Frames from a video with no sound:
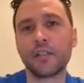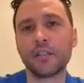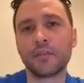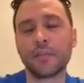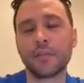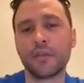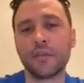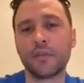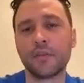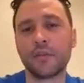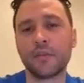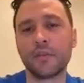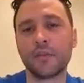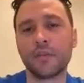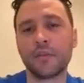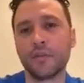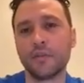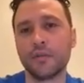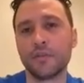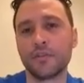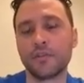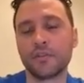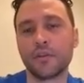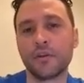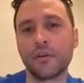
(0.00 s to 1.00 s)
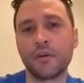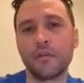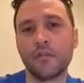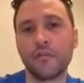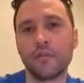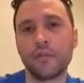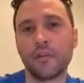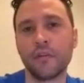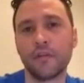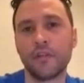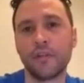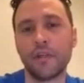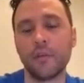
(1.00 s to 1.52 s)
but those who serve
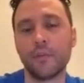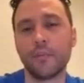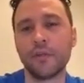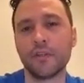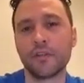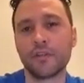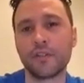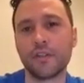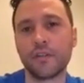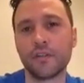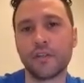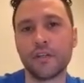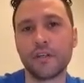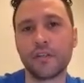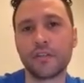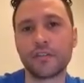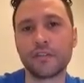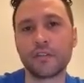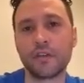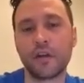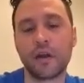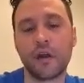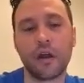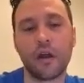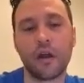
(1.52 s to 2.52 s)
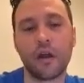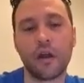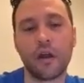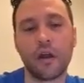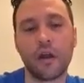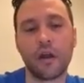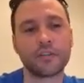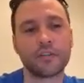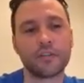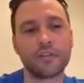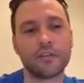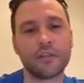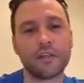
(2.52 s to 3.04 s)
the deepest in this are
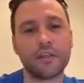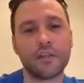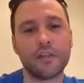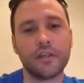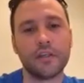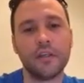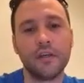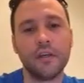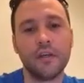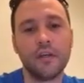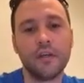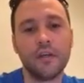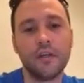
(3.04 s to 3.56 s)
actually